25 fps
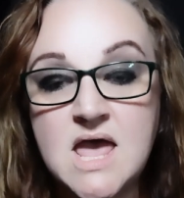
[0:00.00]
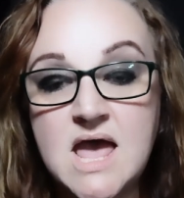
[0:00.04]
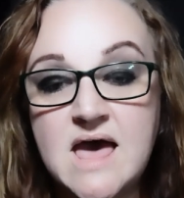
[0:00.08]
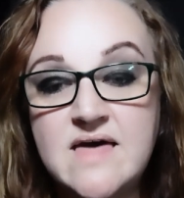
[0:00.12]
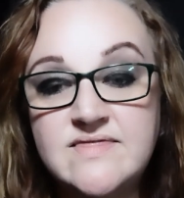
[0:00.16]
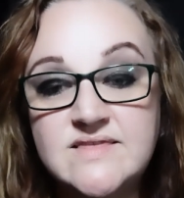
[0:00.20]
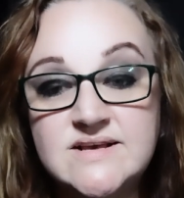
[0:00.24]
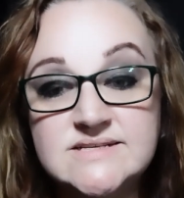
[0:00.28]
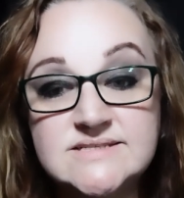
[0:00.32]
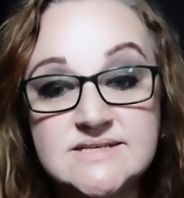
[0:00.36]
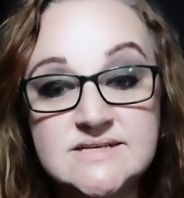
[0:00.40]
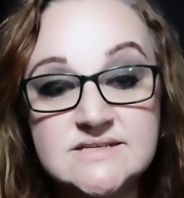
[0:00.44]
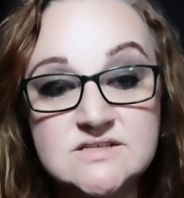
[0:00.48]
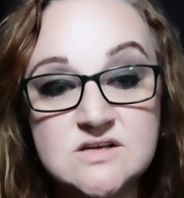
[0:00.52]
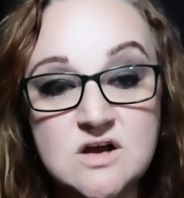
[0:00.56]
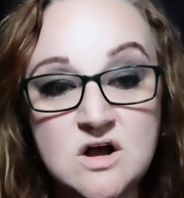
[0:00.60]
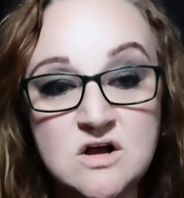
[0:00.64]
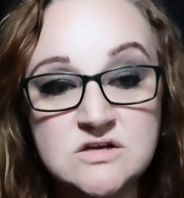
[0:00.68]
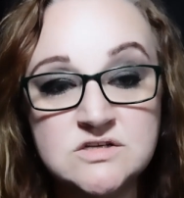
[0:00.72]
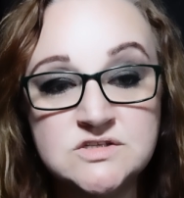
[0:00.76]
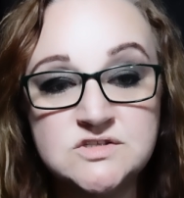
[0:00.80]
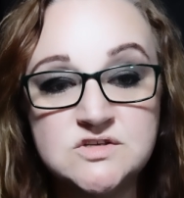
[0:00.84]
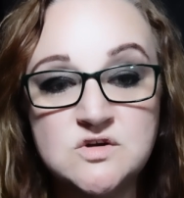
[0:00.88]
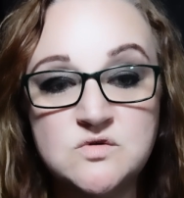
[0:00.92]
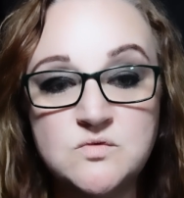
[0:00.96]
And this is
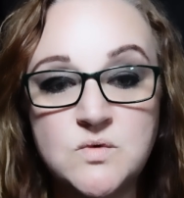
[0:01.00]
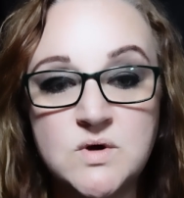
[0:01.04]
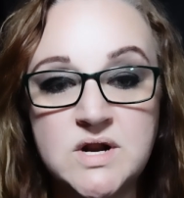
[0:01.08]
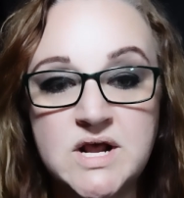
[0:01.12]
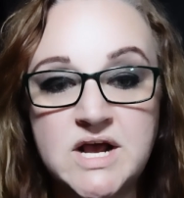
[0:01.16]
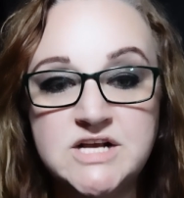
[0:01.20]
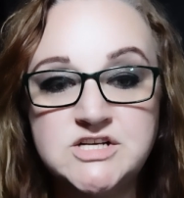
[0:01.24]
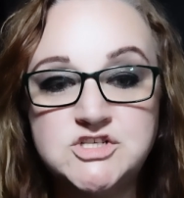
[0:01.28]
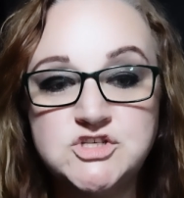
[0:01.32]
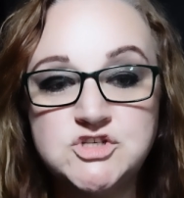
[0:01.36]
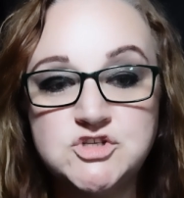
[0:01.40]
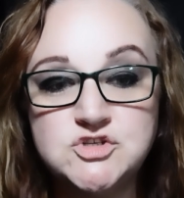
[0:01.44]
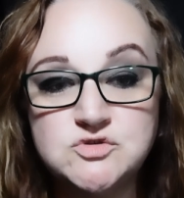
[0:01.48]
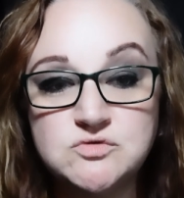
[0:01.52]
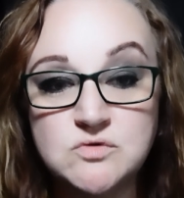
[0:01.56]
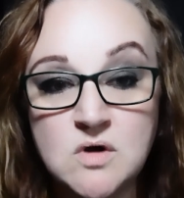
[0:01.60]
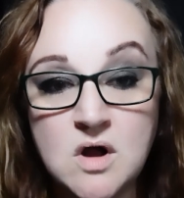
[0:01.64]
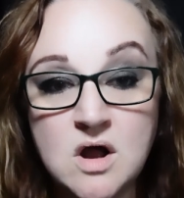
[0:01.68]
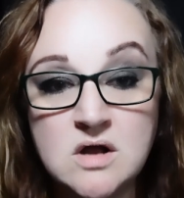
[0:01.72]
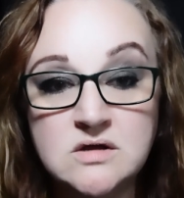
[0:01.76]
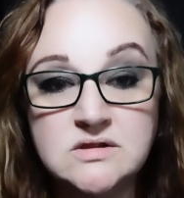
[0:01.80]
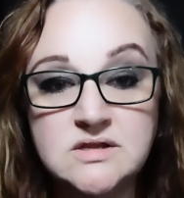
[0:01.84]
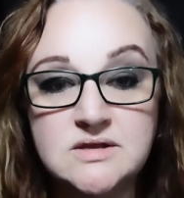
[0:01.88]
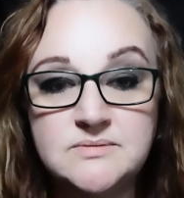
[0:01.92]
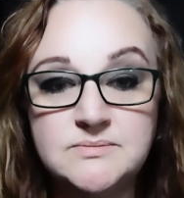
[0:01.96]
also what I
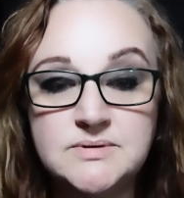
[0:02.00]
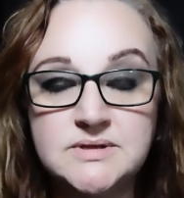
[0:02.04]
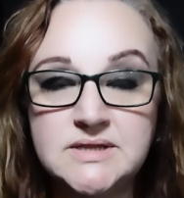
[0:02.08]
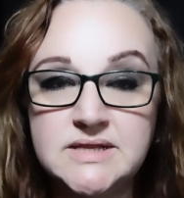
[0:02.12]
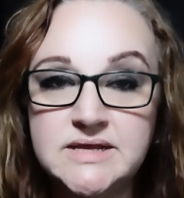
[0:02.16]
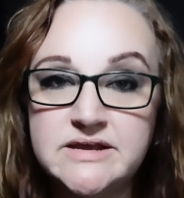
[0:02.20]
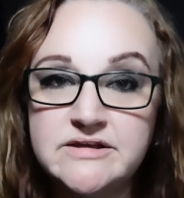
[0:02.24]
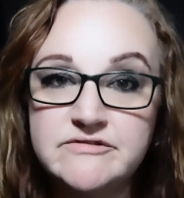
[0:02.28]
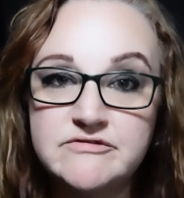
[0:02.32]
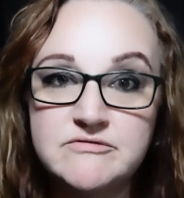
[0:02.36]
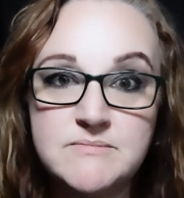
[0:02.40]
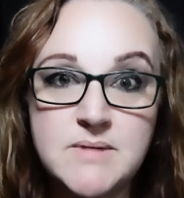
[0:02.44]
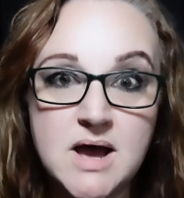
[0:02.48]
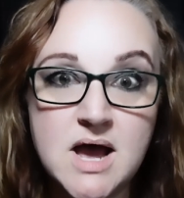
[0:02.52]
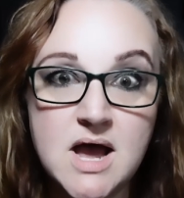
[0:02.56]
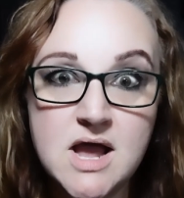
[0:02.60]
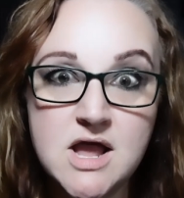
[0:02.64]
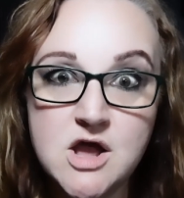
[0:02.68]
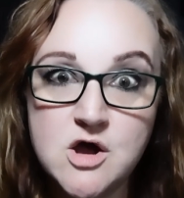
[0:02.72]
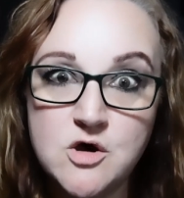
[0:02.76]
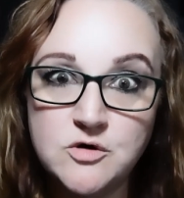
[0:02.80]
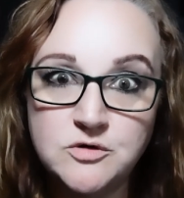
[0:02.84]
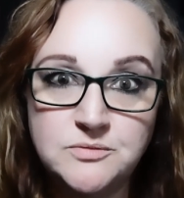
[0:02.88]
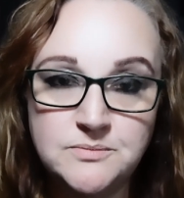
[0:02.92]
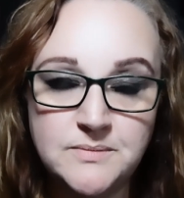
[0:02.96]
strongly believe my
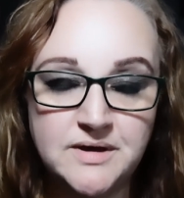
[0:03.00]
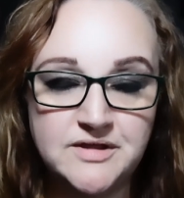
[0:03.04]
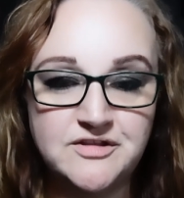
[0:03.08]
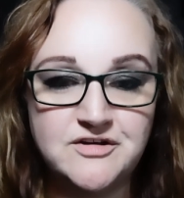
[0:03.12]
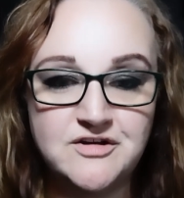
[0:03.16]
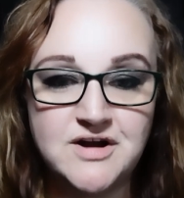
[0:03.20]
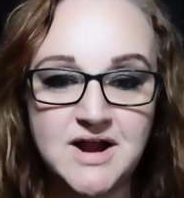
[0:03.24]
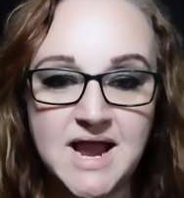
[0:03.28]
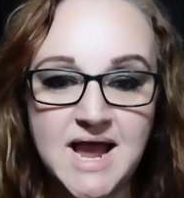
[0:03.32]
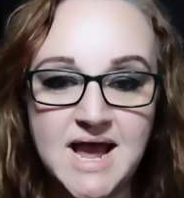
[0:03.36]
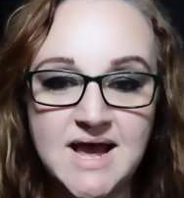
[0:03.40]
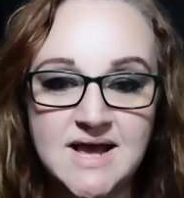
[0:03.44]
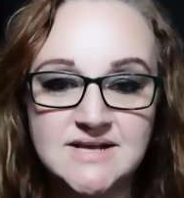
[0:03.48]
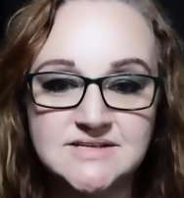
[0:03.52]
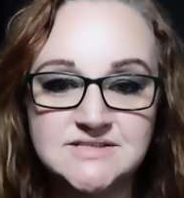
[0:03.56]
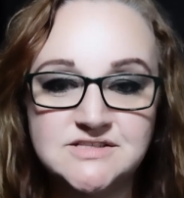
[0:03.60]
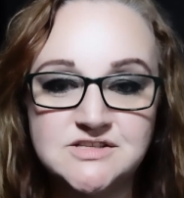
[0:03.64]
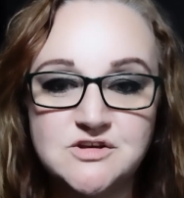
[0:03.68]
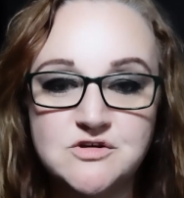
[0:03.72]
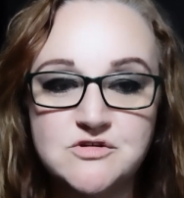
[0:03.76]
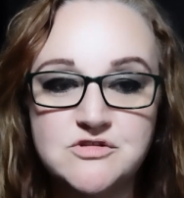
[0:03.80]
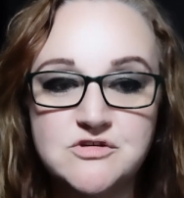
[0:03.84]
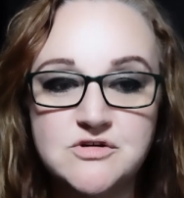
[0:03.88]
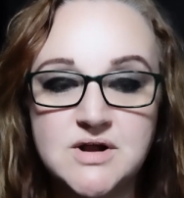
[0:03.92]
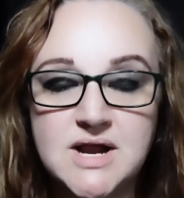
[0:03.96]
own mother has,
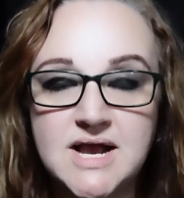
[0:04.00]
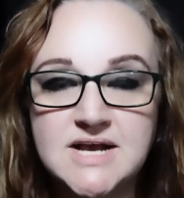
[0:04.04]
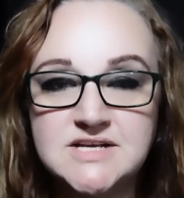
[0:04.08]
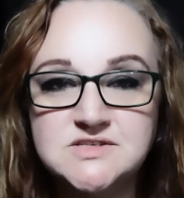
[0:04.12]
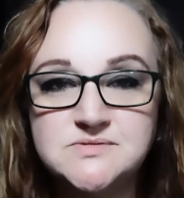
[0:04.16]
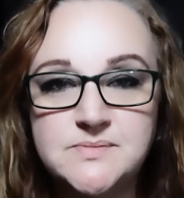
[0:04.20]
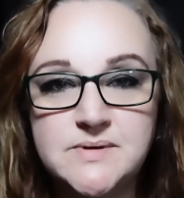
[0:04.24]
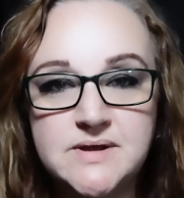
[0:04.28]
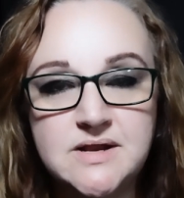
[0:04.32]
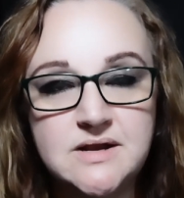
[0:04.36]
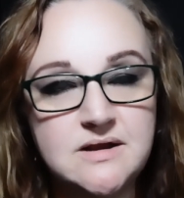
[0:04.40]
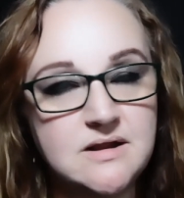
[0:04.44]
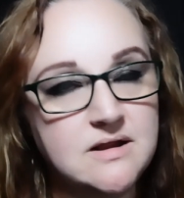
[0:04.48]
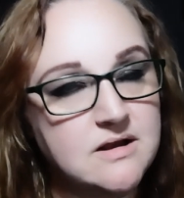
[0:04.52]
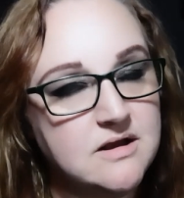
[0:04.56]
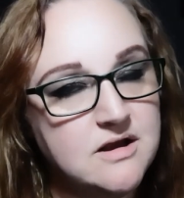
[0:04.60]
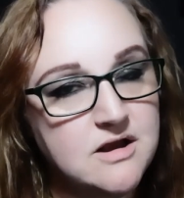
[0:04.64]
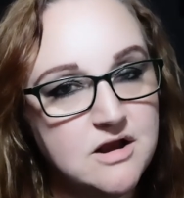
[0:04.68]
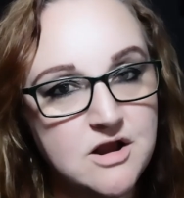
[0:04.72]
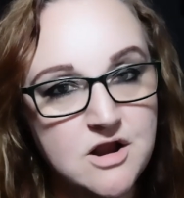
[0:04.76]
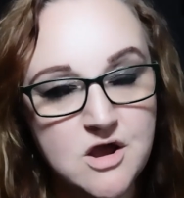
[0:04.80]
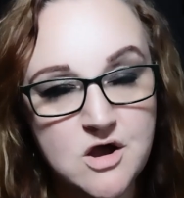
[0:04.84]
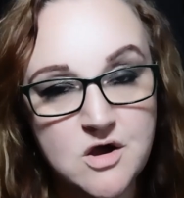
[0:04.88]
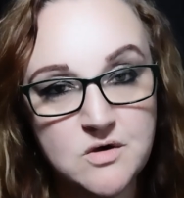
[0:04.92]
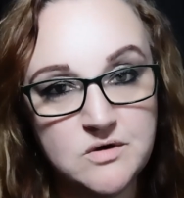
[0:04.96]
though there has been
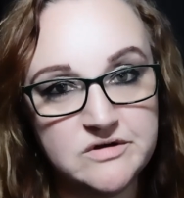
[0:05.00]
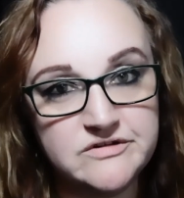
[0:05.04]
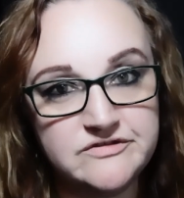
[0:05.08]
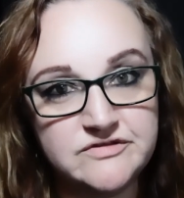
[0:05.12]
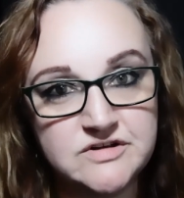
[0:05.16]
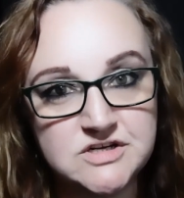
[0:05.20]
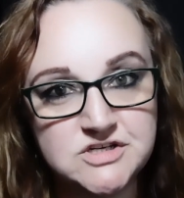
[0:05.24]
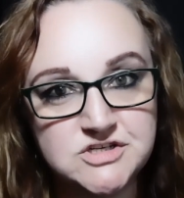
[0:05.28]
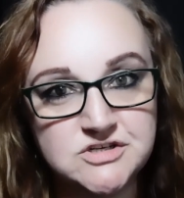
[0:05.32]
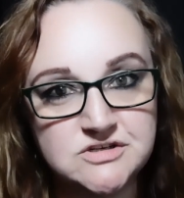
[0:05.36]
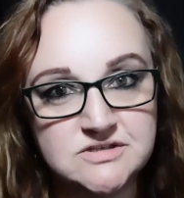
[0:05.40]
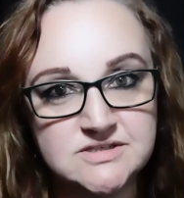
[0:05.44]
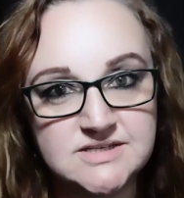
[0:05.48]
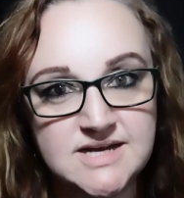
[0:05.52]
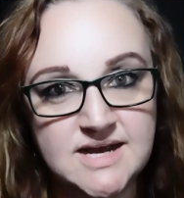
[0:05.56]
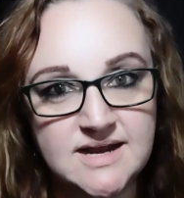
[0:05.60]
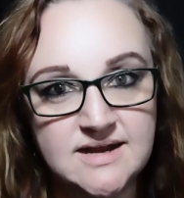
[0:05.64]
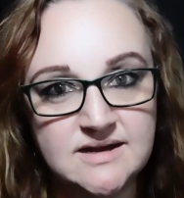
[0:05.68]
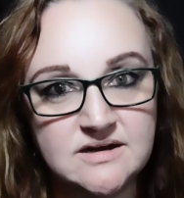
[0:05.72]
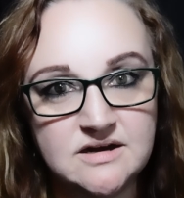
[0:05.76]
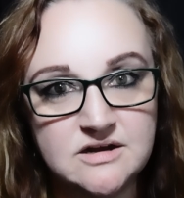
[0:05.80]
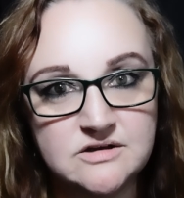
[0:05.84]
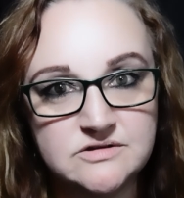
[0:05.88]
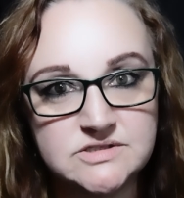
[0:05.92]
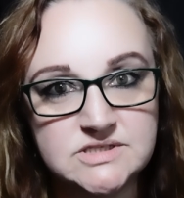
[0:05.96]
no official
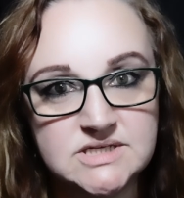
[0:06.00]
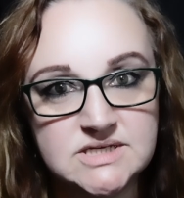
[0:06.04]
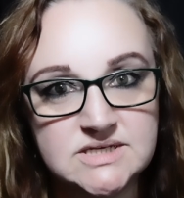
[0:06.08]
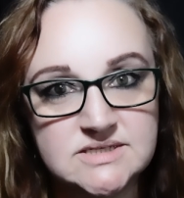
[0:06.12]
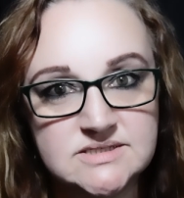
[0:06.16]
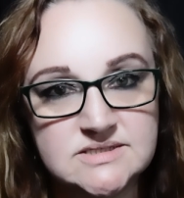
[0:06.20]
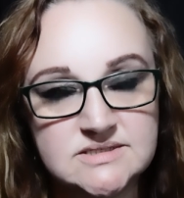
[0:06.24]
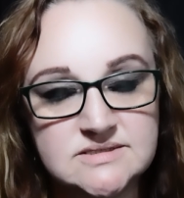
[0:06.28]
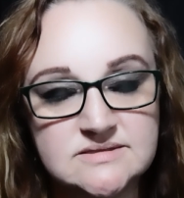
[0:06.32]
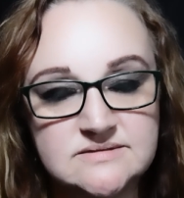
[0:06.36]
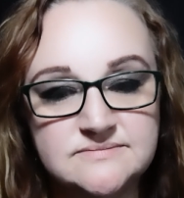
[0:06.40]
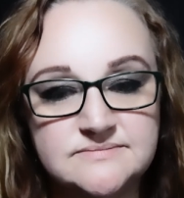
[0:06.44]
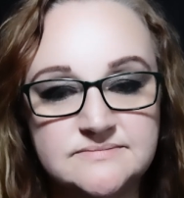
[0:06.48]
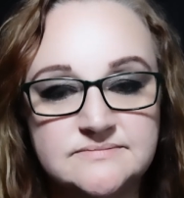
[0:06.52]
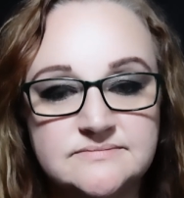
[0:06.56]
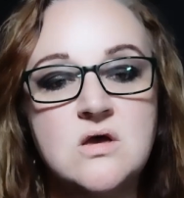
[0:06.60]
diagnosis.